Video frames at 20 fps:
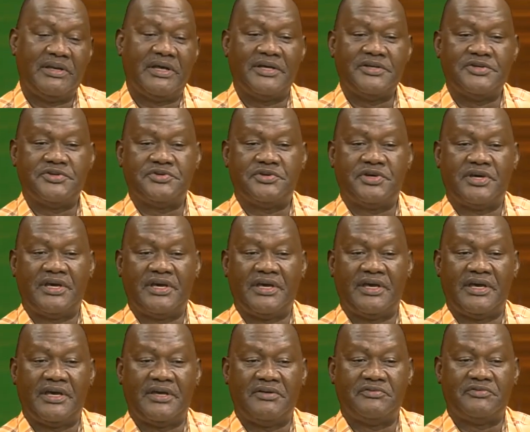in
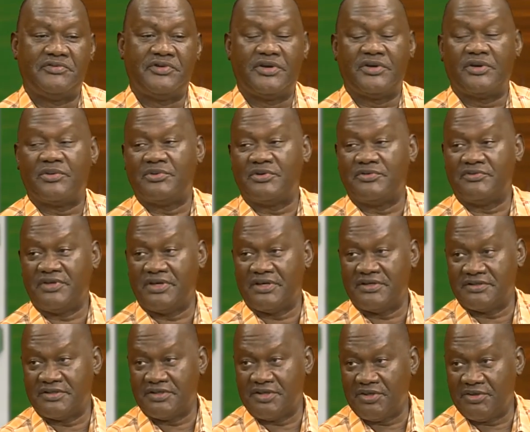Nigeria and for a couple of
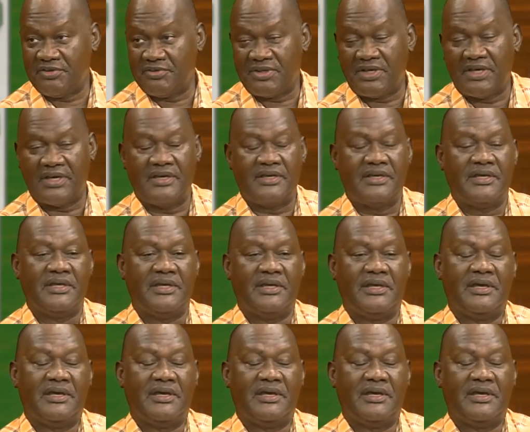years in the UK.